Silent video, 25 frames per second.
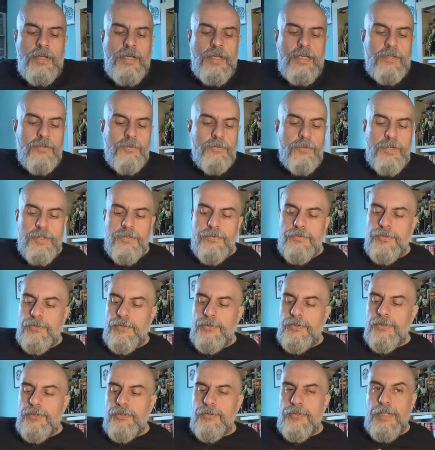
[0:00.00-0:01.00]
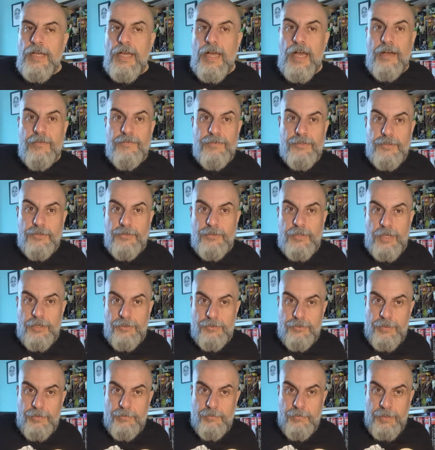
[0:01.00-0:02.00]
quite a few shows, they have shown
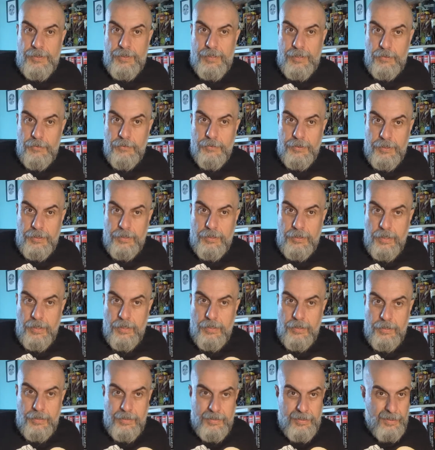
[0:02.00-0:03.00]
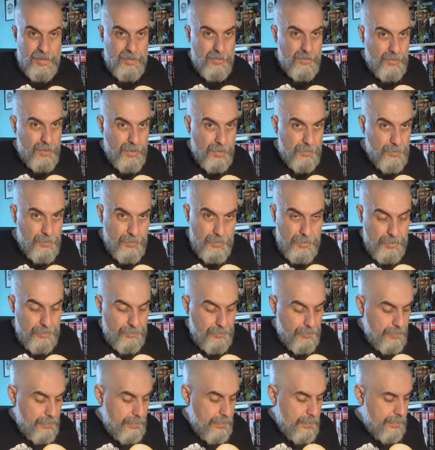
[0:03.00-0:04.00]
actually what they look in color, and they look absolutely
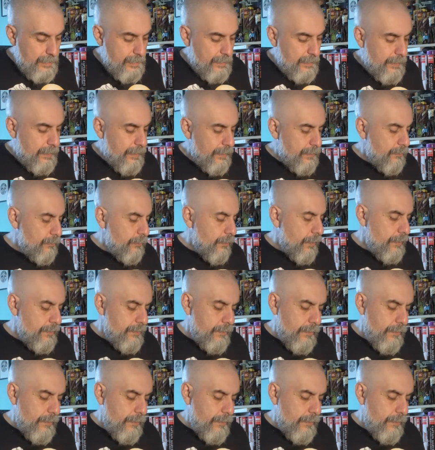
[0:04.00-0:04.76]
fantastic as well.